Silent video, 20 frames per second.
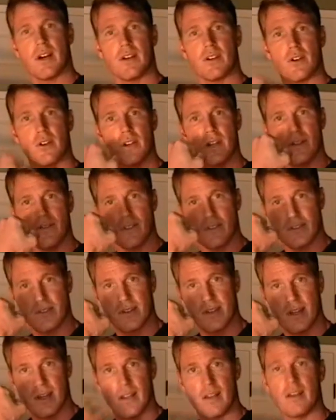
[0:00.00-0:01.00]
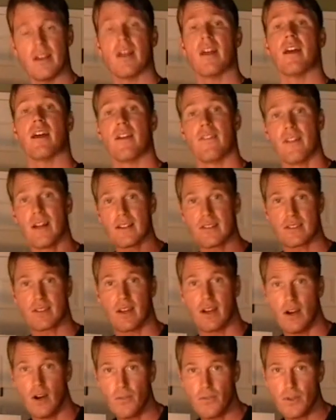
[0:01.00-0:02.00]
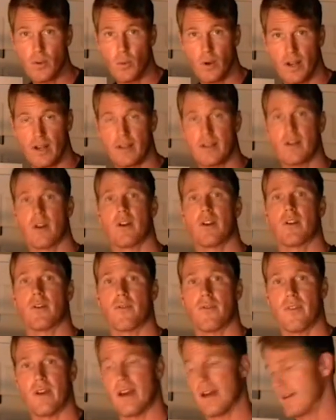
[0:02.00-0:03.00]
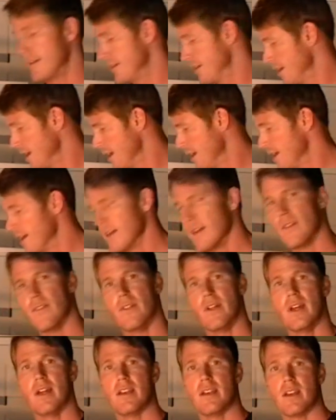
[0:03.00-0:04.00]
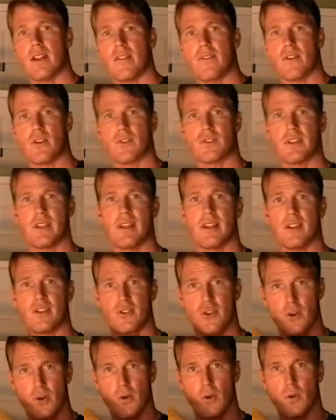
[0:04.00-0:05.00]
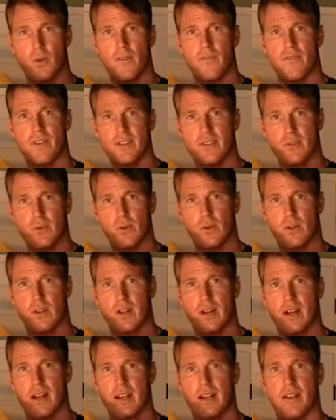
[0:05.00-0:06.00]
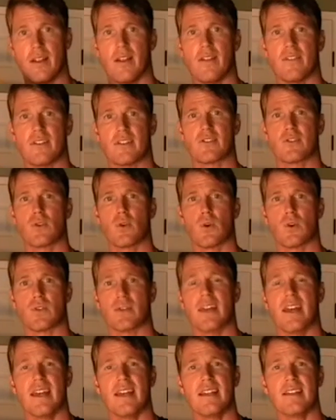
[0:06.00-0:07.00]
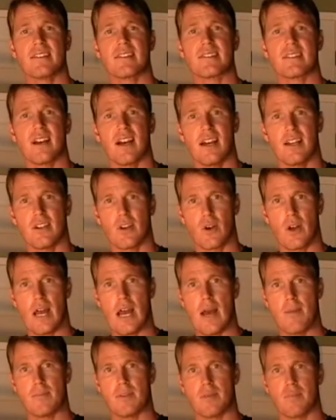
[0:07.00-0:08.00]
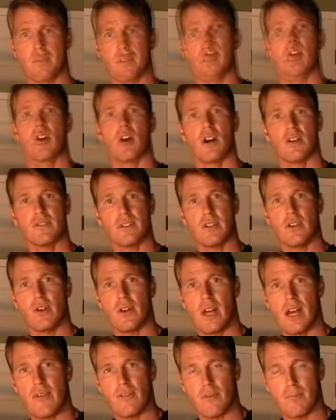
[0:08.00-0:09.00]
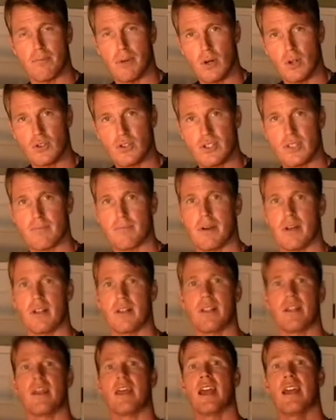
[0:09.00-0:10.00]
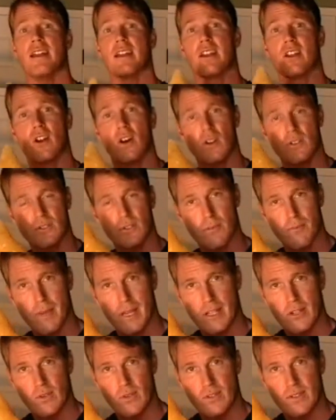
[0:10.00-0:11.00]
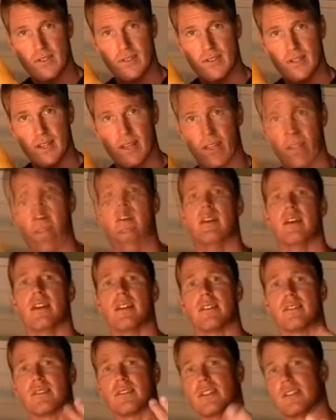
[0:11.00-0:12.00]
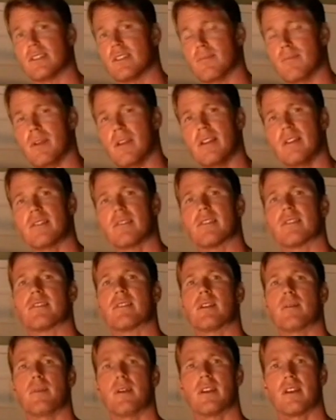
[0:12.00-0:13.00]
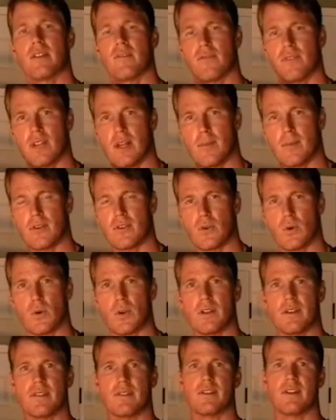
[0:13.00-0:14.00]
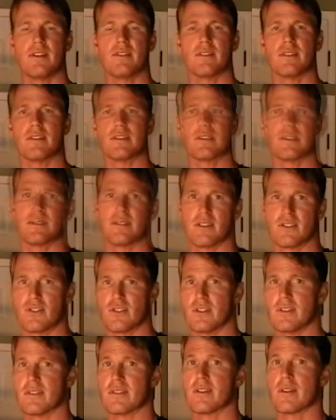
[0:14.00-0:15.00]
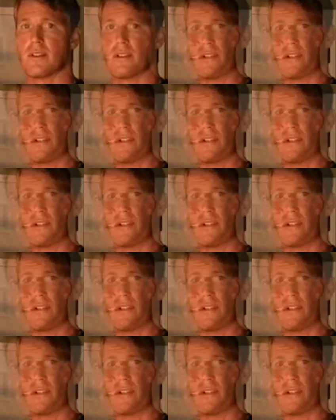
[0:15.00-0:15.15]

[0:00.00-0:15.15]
underneath the skin, and that's the healthy way to carry your fat. Then there's the internal visceral kind that stores inside your abdomen, causing you to have a bulging belly, and it can also make you sick. It is linked to many systemic inflammatory diseases such as